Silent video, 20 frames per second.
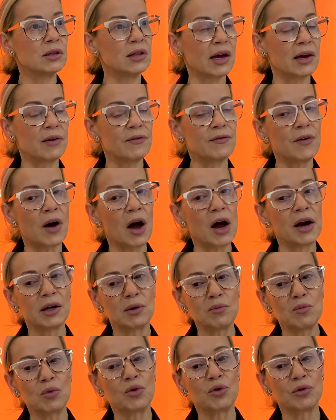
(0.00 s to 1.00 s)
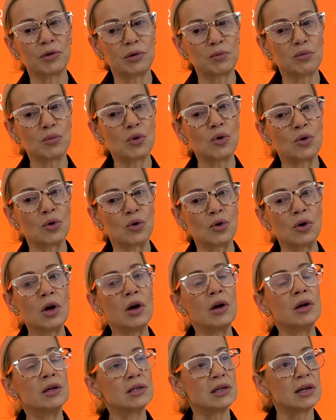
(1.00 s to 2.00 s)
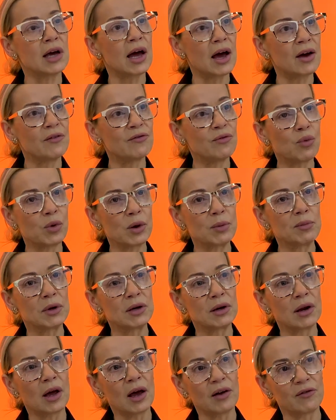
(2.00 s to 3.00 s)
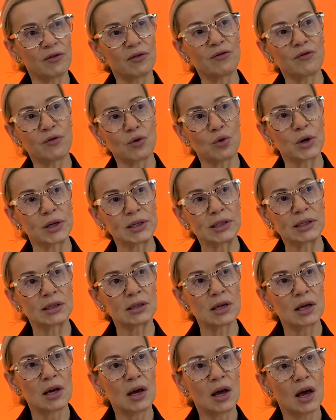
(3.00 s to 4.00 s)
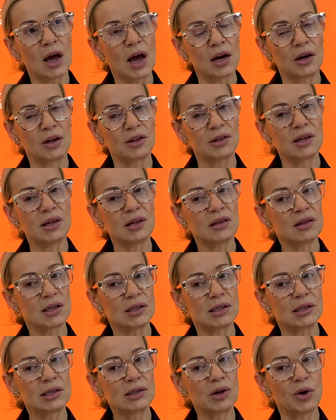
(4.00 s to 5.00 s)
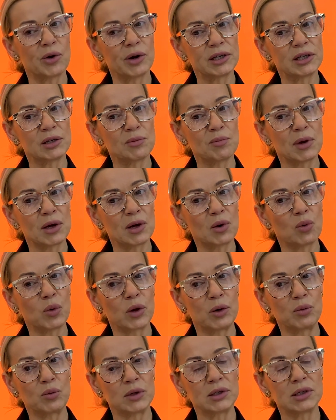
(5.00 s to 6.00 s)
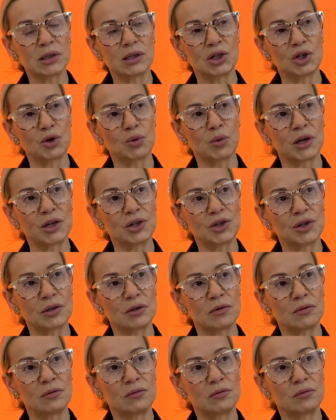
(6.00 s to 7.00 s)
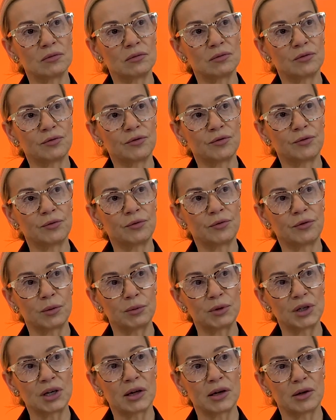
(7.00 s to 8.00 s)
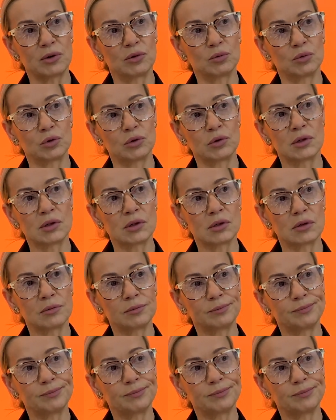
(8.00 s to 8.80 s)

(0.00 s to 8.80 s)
They are fighting more and more to have women have a voice. And I think that's going to be a win-win situation from today onwards.